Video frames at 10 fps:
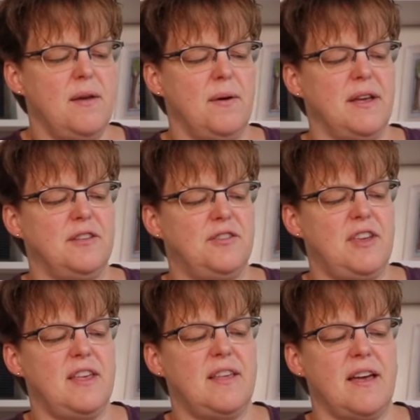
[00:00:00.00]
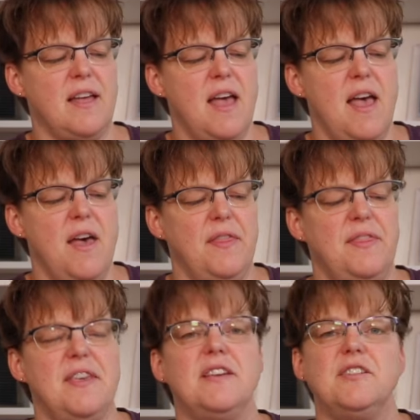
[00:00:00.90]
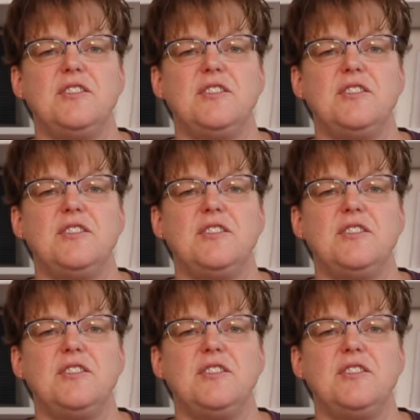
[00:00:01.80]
I can see that these